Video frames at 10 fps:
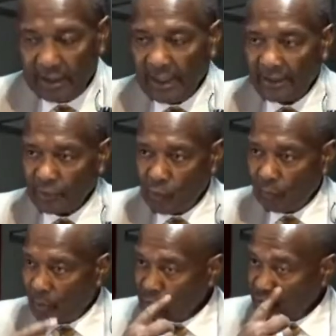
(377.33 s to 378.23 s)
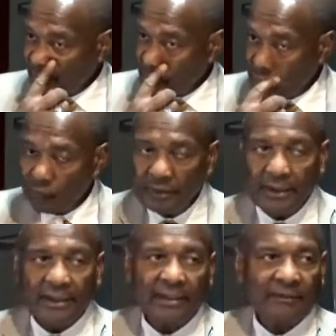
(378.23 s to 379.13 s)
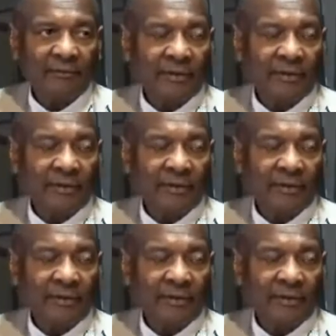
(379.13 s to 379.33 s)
I know most of you, and